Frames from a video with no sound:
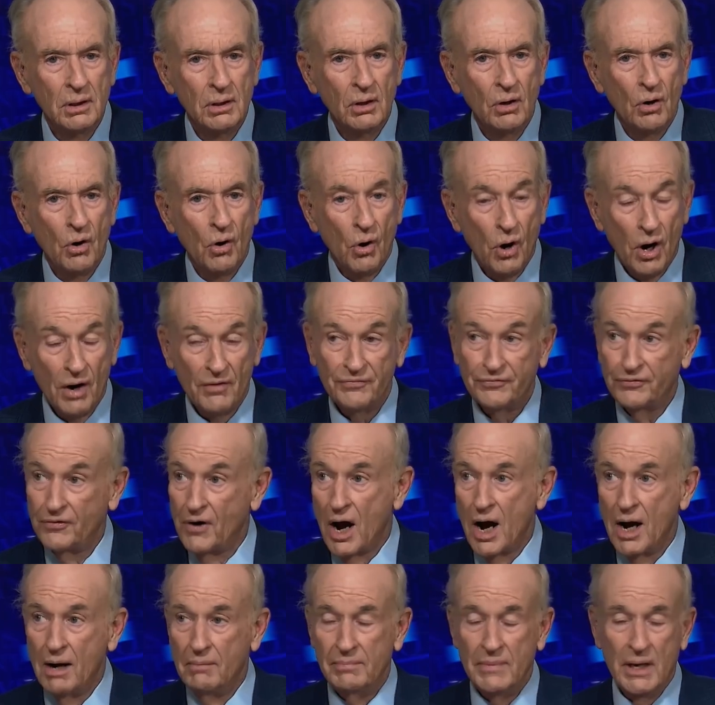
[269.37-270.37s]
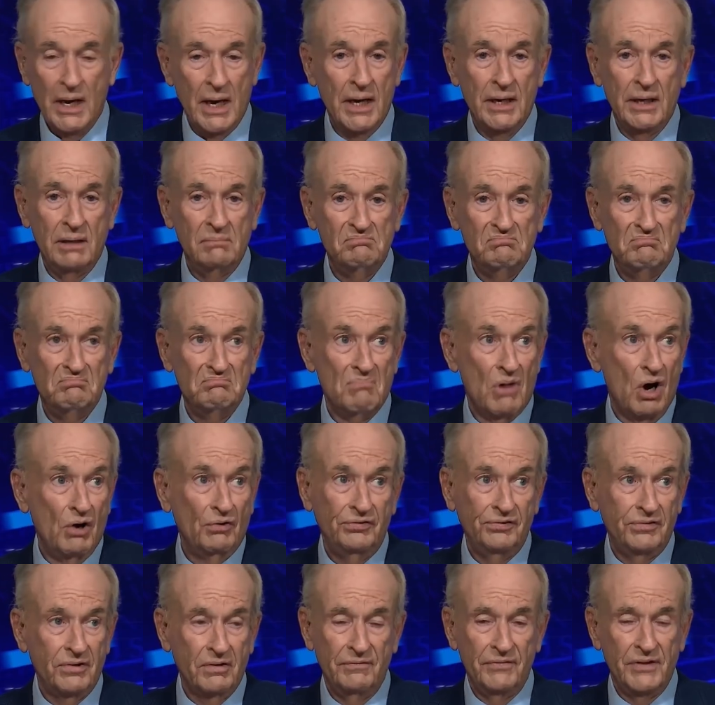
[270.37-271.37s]
or from and
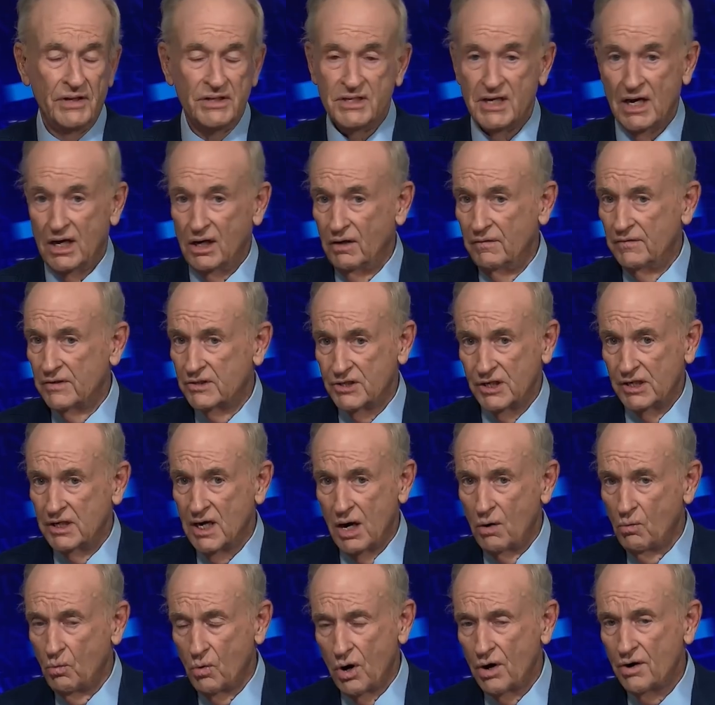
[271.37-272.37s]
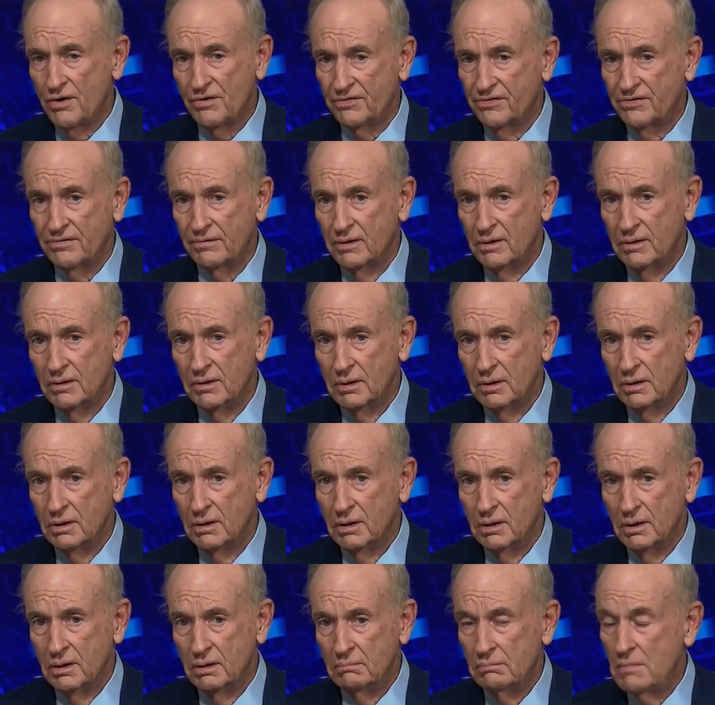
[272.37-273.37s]
most of the television networks.
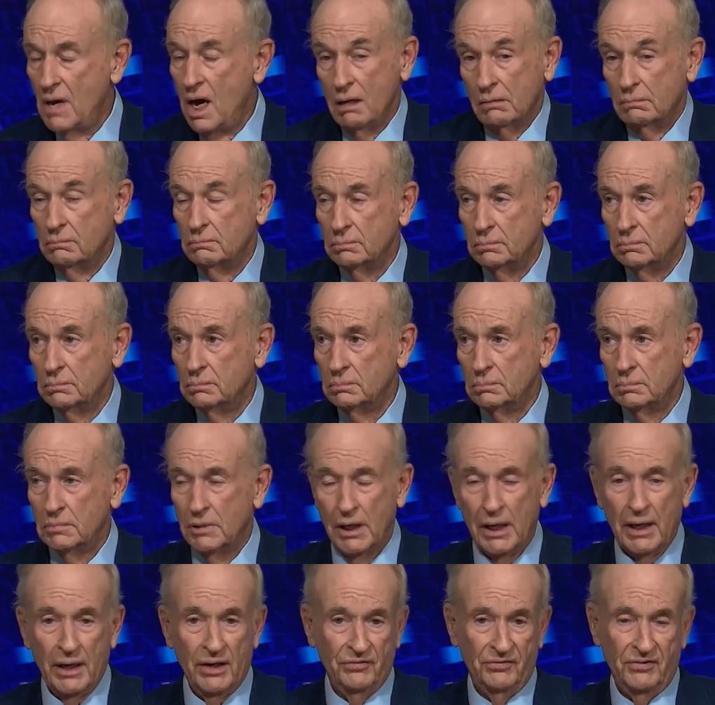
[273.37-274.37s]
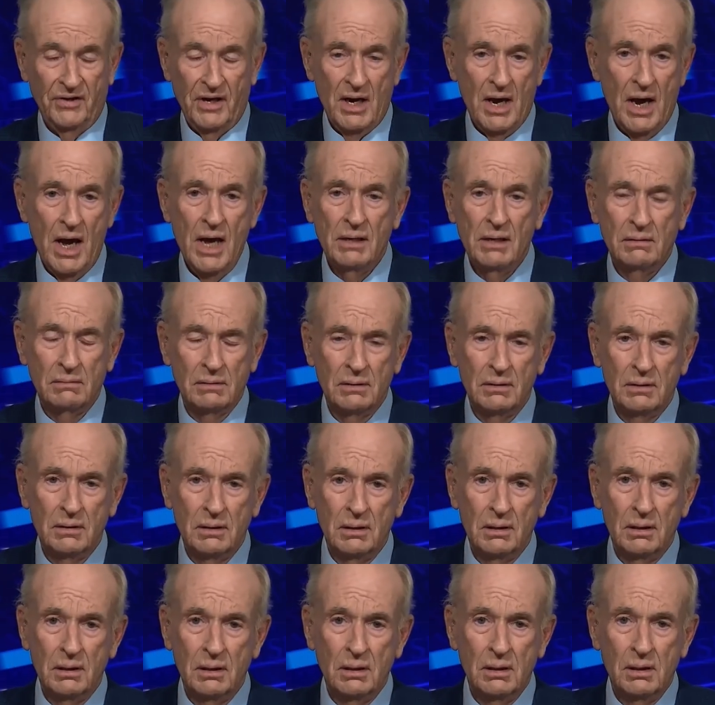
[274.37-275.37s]
No, they're not going to say that.
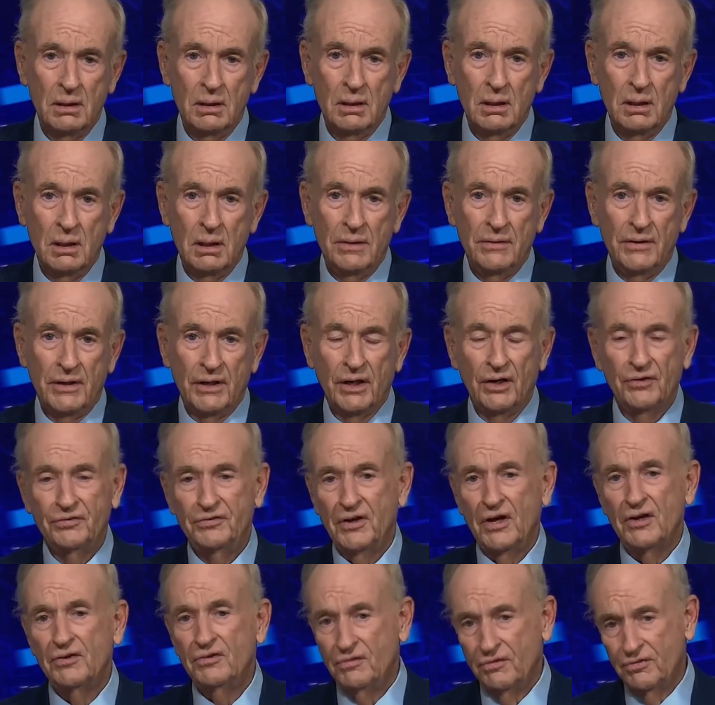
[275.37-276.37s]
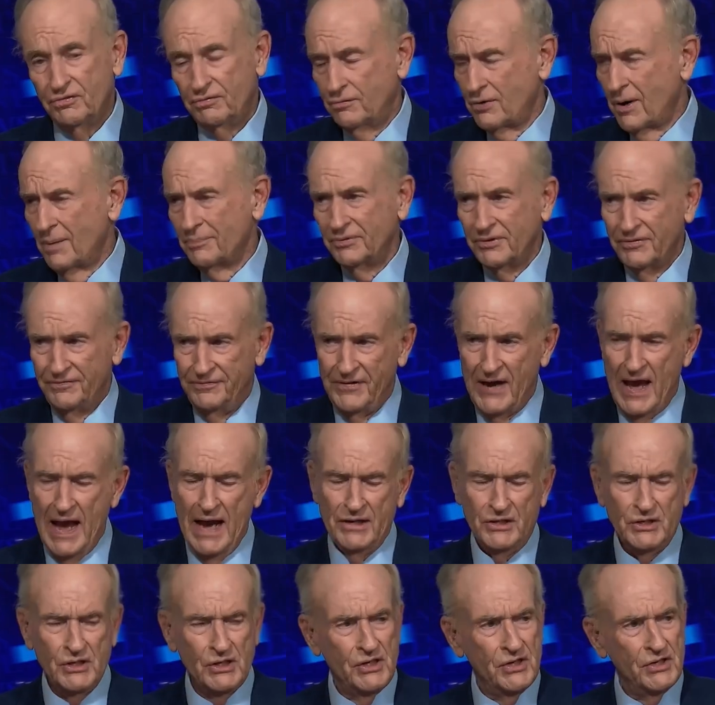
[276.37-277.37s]
They're going to say Trump's a
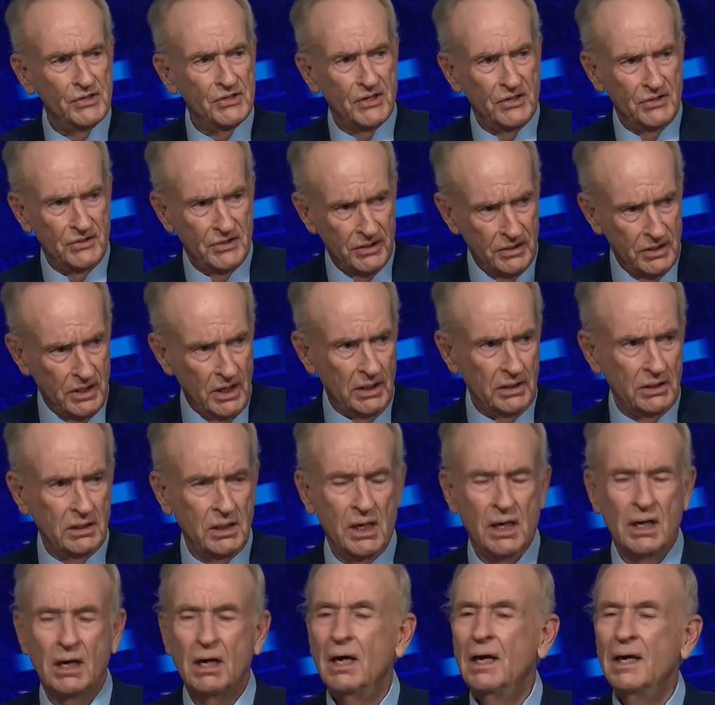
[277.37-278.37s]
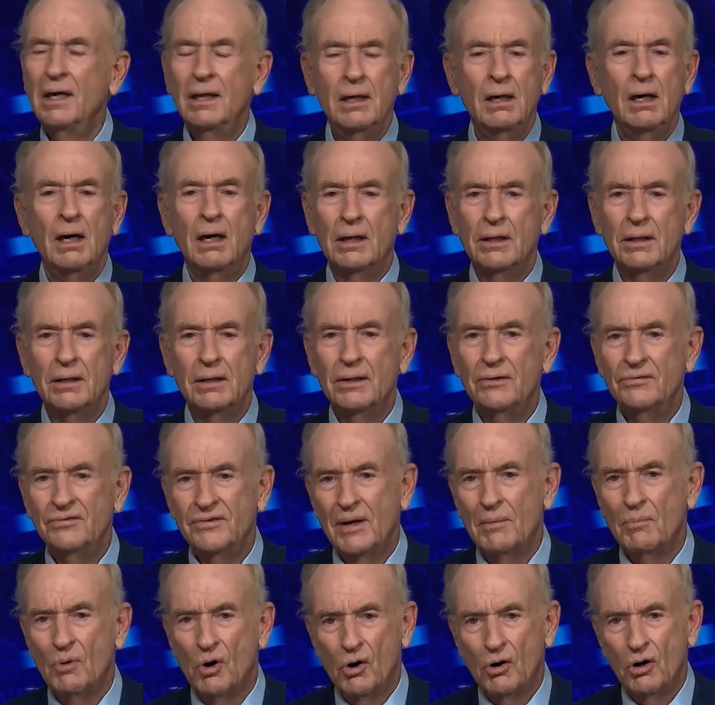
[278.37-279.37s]
fascist, he's a dictator, the
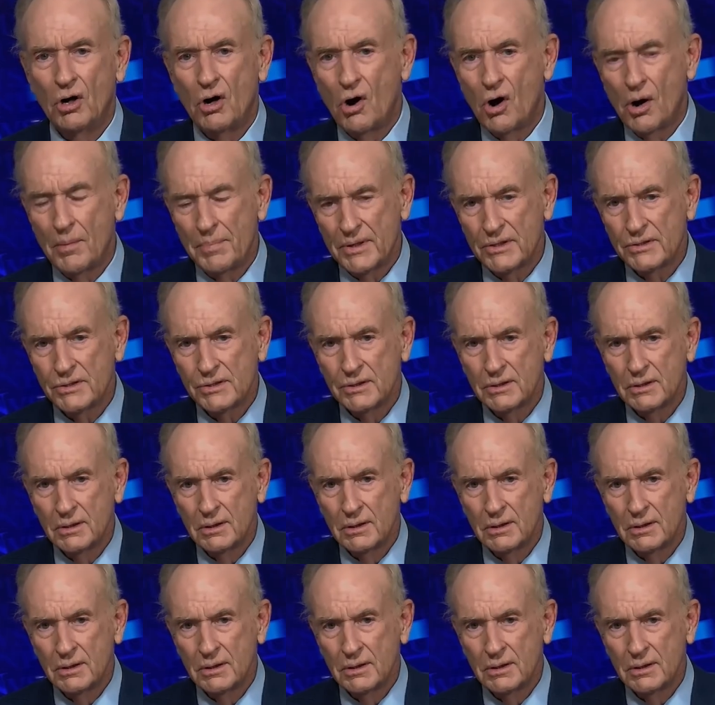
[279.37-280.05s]
same old garbage.